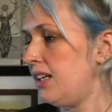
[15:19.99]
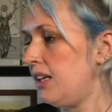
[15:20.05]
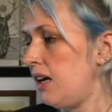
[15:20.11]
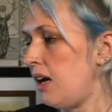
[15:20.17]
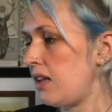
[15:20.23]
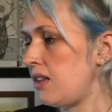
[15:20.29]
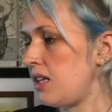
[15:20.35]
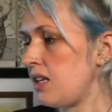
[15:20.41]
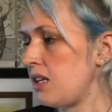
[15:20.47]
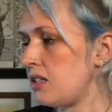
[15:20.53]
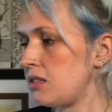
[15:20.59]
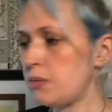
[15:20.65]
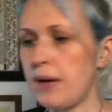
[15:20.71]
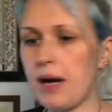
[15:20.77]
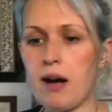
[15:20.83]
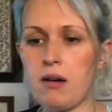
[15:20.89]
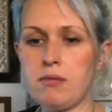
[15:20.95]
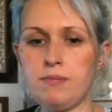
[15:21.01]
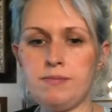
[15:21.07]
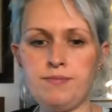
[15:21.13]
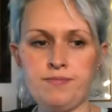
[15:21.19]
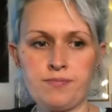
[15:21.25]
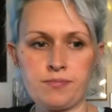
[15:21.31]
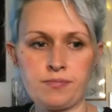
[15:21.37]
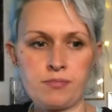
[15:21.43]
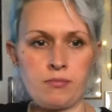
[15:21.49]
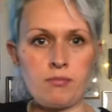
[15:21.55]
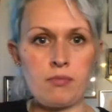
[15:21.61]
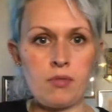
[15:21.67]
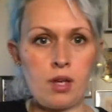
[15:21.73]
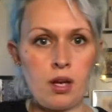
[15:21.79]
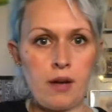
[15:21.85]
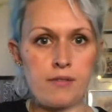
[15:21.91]
I think as well,
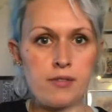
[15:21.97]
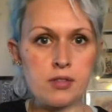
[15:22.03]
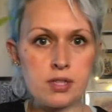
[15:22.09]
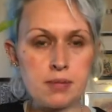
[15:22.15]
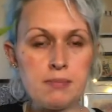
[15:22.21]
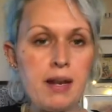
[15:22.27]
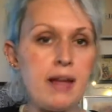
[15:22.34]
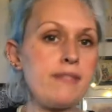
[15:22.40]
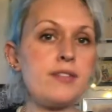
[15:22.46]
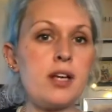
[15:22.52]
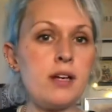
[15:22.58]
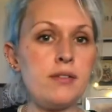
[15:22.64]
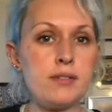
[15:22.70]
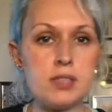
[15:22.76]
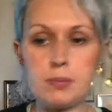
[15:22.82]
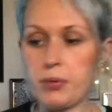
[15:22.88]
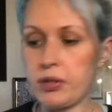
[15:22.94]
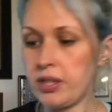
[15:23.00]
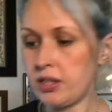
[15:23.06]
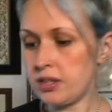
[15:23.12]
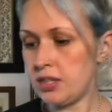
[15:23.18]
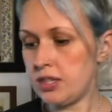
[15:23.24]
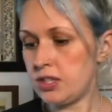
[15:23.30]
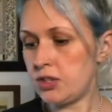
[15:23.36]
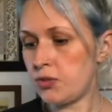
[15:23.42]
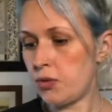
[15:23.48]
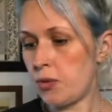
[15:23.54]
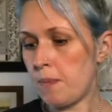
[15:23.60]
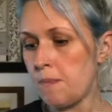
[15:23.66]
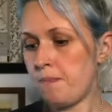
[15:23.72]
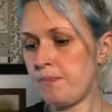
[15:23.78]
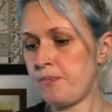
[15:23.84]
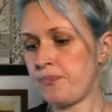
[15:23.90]
I've got some leftover spring onions
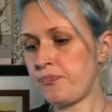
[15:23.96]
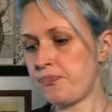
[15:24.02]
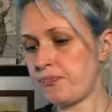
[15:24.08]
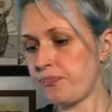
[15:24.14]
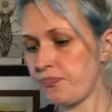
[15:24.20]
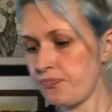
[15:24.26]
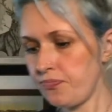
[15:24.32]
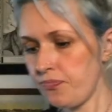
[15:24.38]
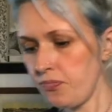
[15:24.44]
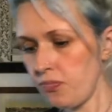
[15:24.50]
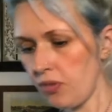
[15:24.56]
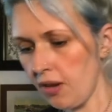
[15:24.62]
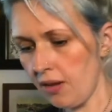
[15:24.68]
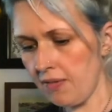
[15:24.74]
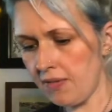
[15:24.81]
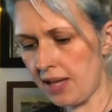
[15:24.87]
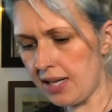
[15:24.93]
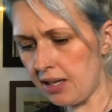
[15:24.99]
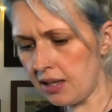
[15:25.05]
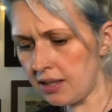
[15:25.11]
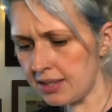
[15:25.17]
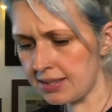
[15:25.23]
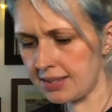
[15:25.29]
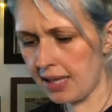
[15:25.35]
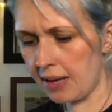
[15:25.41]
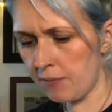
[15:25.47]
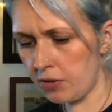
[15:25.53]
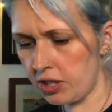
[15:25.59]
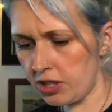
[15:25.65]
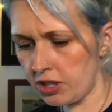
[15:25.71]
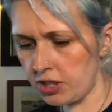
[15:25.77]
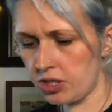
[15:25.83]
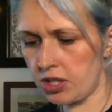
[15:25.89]
from that last
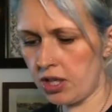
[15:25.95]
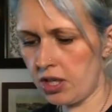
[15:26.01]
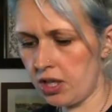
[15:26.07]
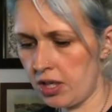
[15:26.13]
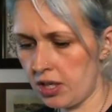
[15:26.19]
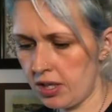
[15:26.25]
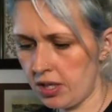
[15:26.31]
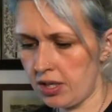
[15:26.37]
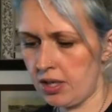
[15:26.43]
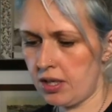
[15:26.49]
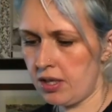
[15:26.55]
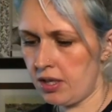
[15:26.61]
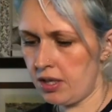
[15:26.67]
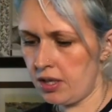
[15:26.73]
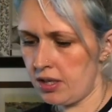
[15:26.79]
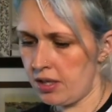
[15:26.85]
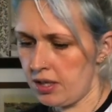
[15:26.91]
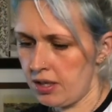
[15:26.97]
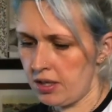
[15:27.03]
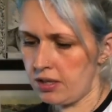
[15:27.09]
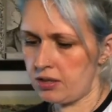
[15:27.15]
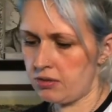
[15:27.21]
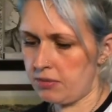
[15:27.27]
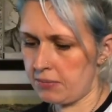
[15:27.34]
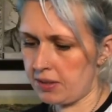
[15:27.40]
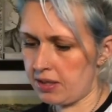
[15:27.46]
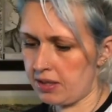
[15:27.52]
sandwich. So